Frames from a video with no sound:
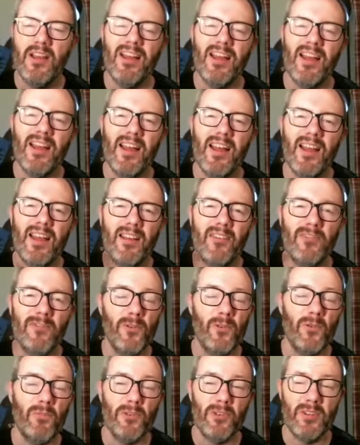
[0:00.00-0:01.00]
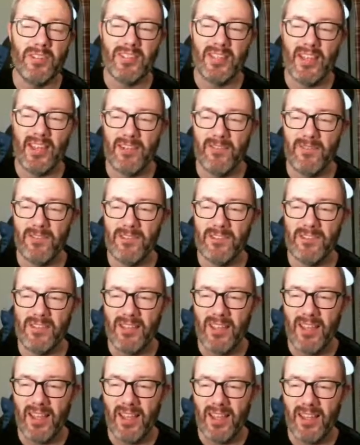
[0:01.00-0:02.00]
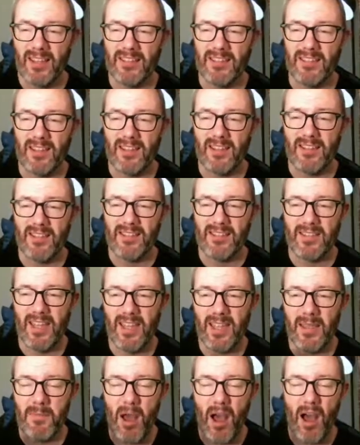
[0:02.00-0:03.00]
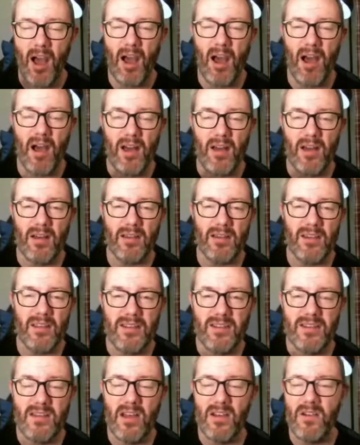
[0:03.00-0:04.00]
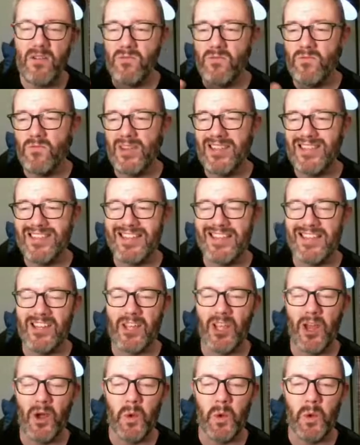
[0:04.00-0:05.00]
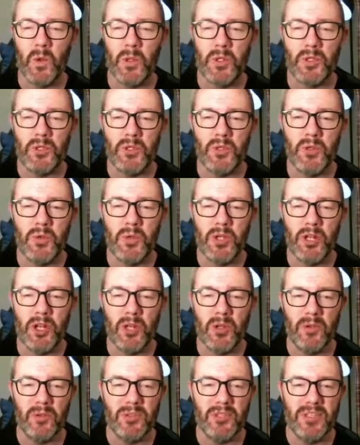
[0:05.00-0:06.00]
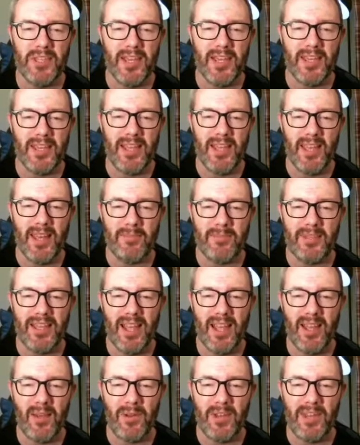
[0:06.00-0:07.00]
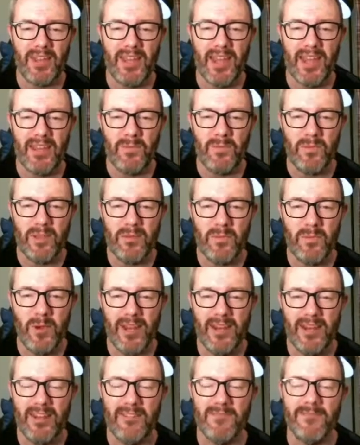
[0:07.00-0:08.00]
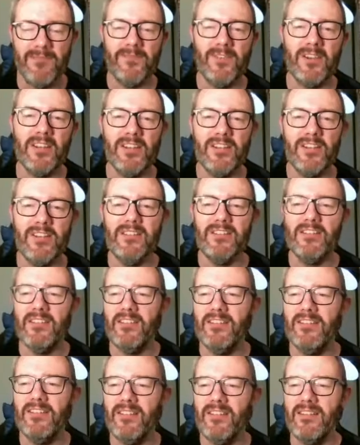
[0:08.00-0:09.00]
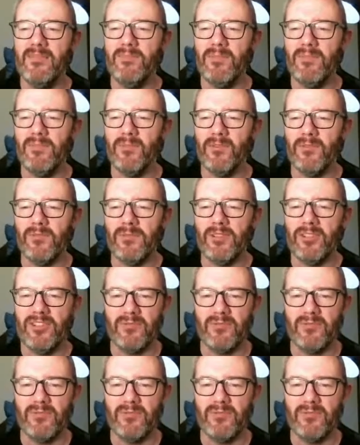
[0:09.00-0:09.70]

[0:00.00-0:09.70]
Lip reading: 4 points ahead of us at the start of this game. Arlindo with the goal to close that gap down. And then we went and finally turned in the performance,